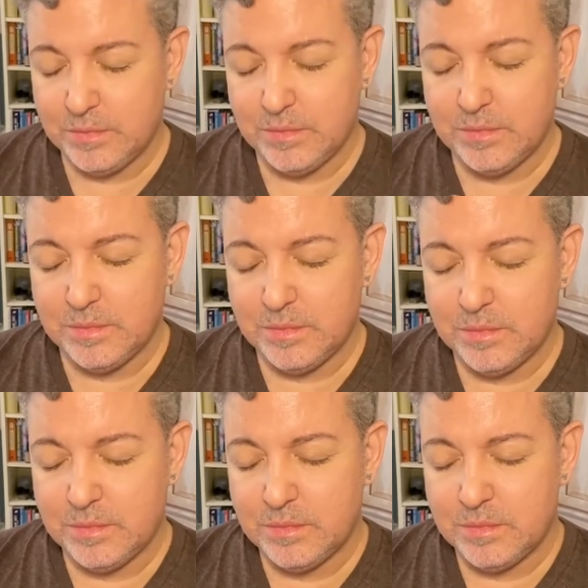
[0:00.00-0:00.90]

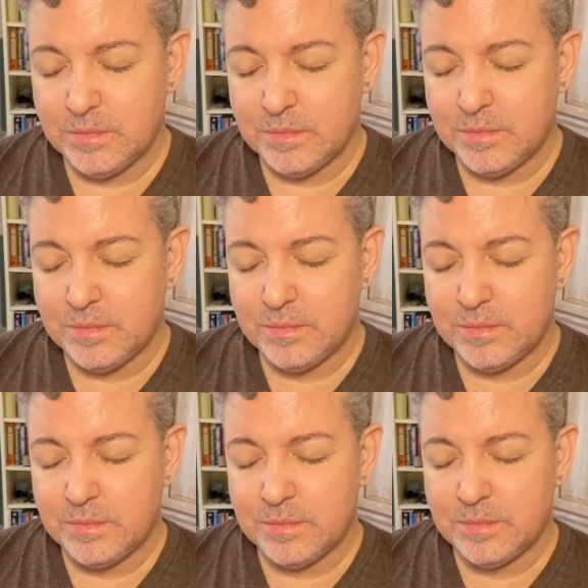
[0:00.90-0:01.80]

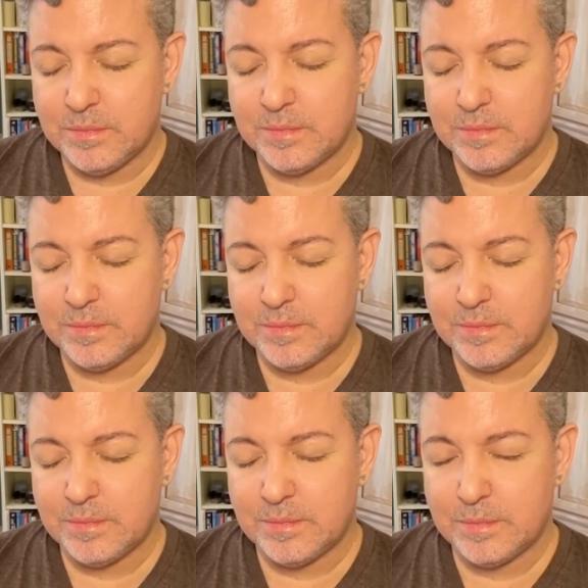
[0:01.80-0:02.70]

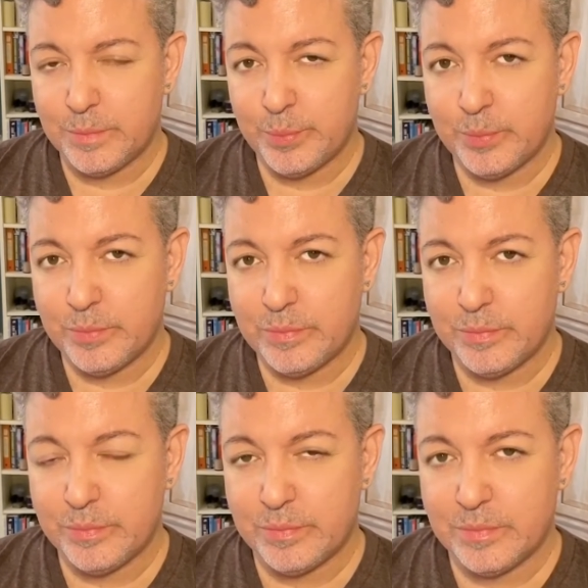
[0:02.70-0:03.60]

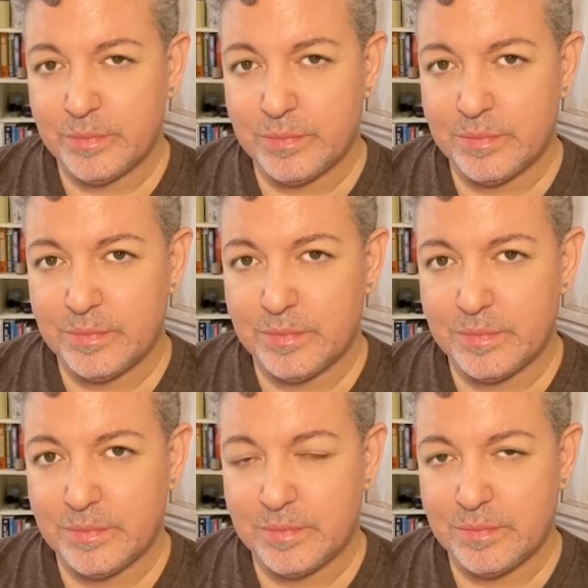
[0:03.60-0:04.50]

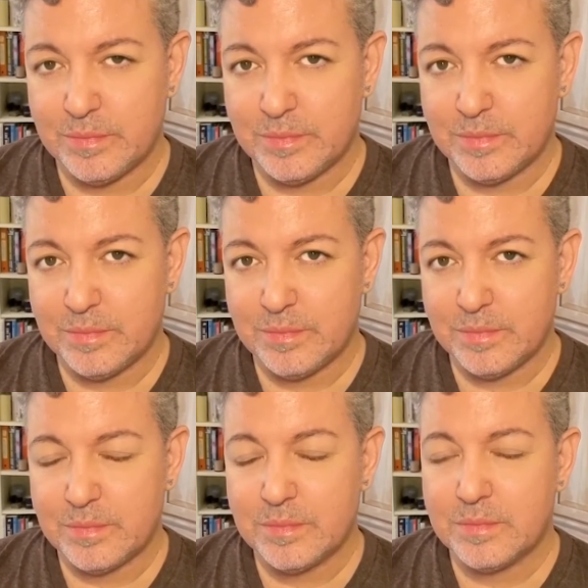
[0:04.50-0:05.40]

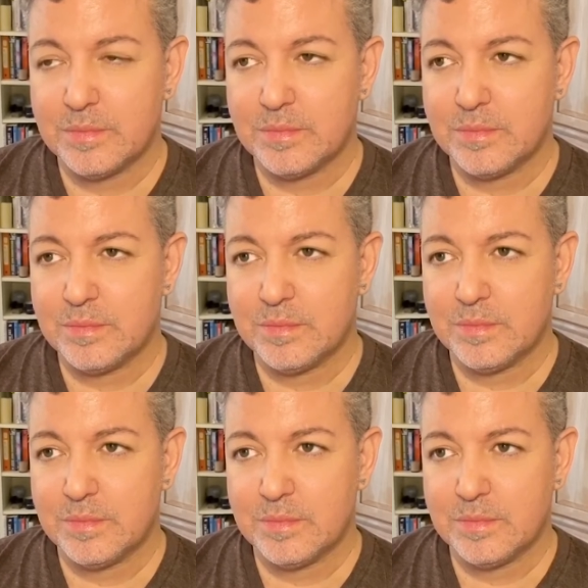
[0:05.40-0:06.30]
[no speech]